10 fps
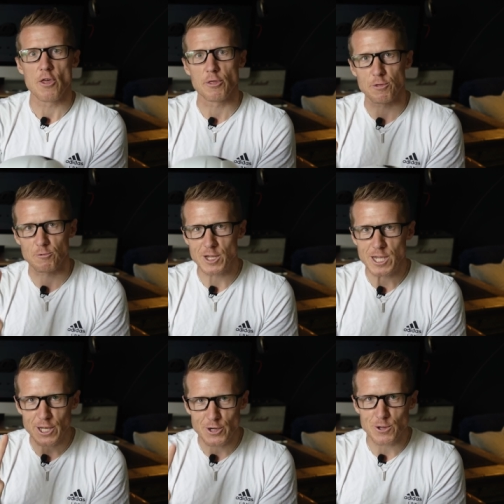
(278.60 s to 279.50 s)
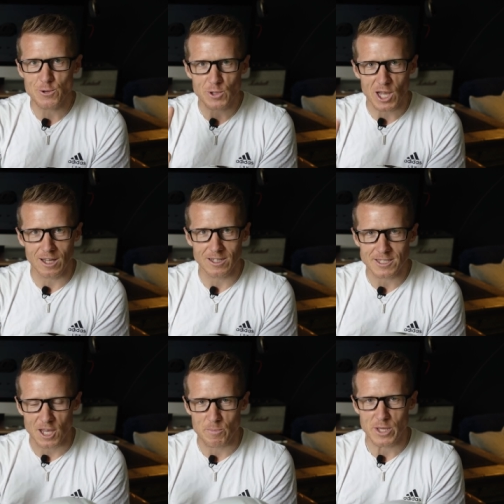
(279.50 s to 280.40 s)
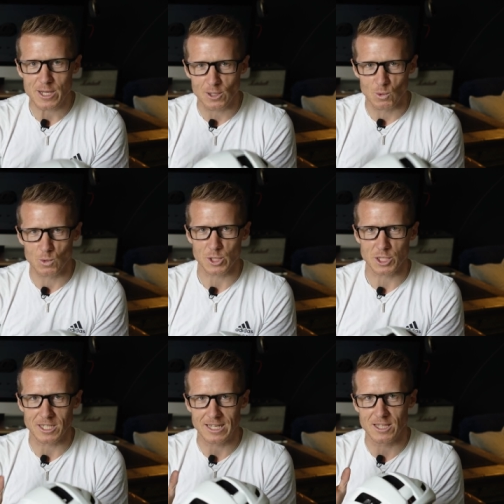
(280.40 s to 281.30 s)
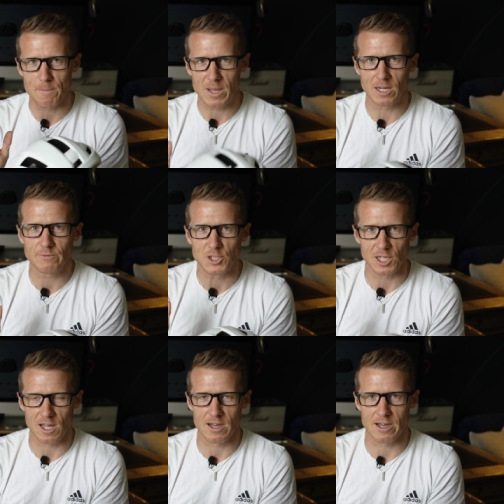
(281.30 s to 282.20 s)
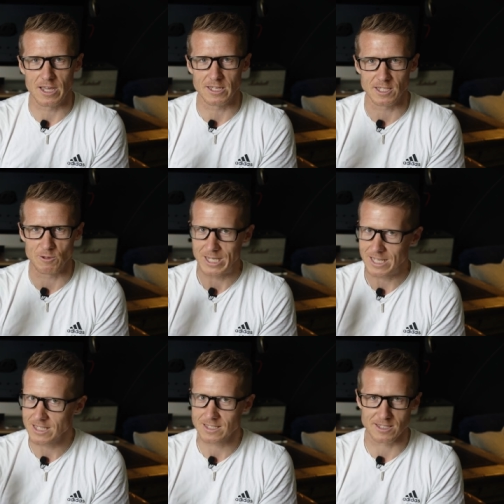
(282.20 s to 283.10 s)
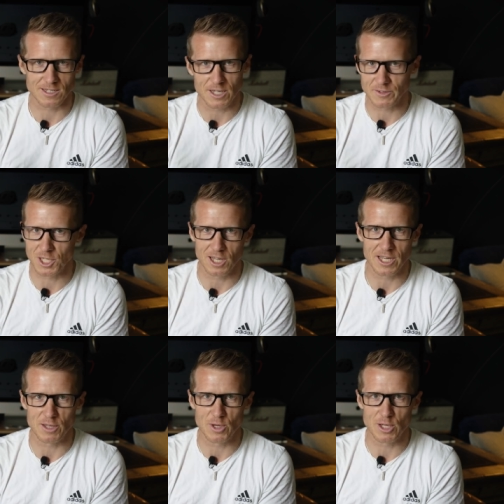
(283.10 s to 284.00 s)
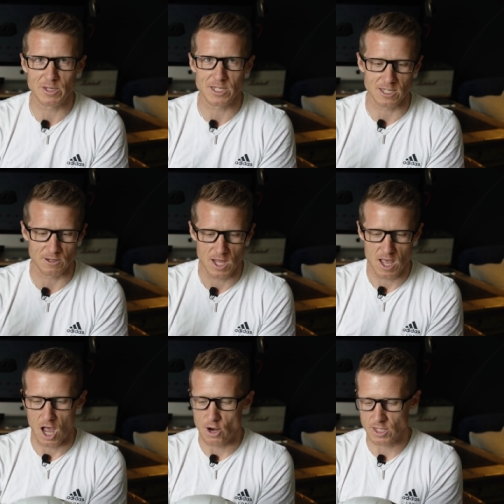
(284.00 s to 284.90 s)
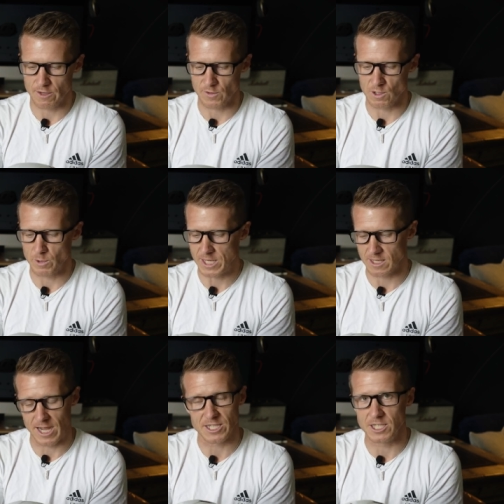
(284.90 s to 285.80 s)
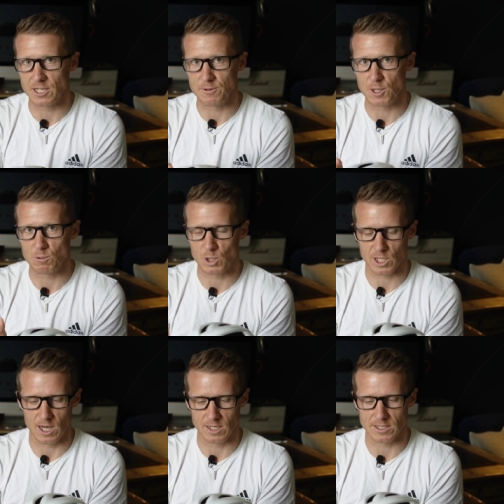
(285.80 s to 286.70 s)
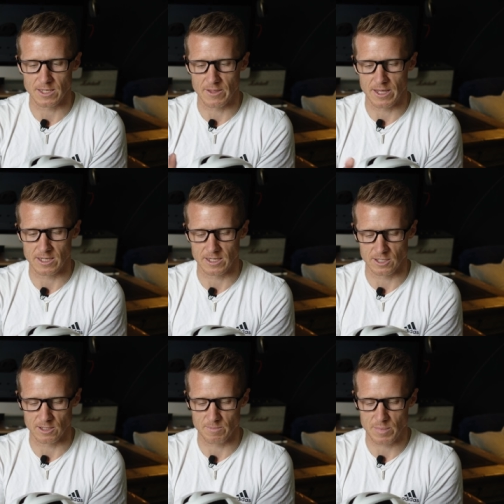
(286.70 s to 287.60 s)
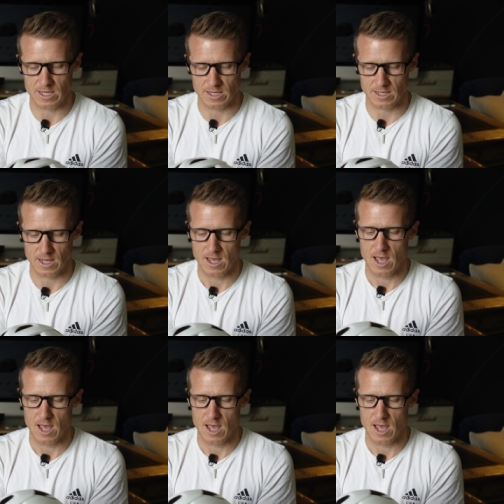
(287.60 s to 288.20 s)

Three new colors are being launched in the middle of July. So it is start of July at the moment. So only a few weeks. I actually don't know what colors they are gonna be.